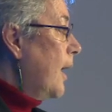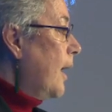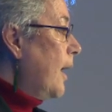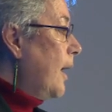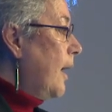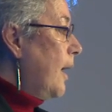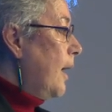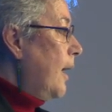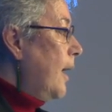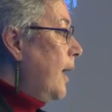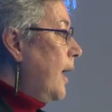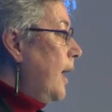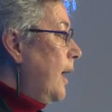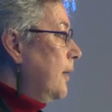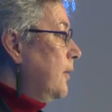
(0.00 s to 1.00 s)

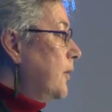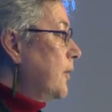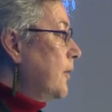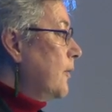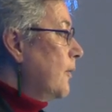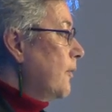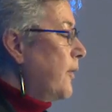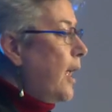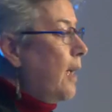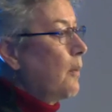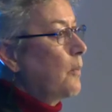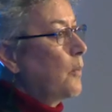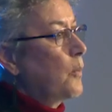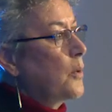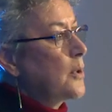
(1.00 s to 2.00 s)
And
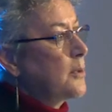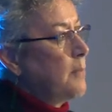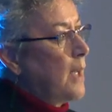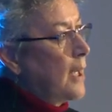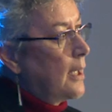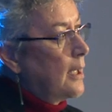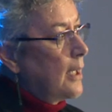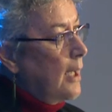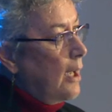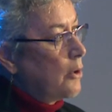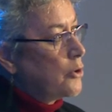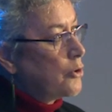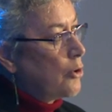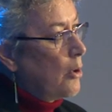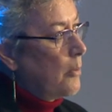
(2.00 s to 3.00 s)
that was making our
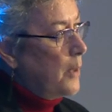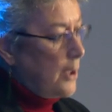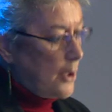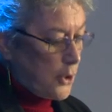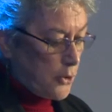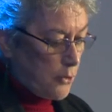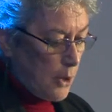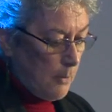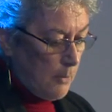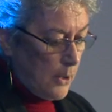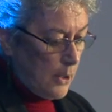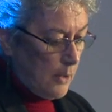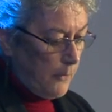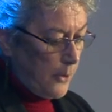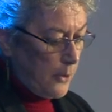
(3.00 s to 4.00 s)
job extremely
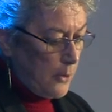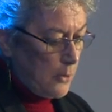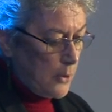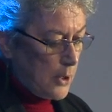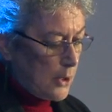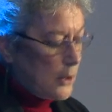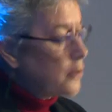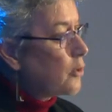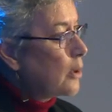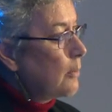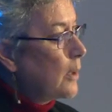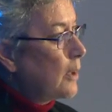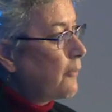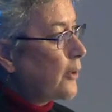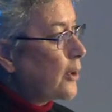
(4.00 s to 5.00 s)
difficult,
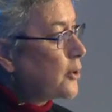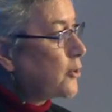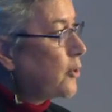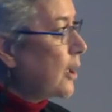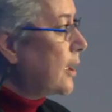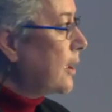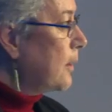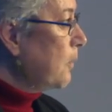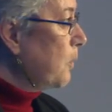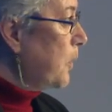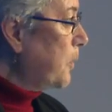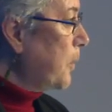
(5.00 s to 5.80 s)
extremely frustrating.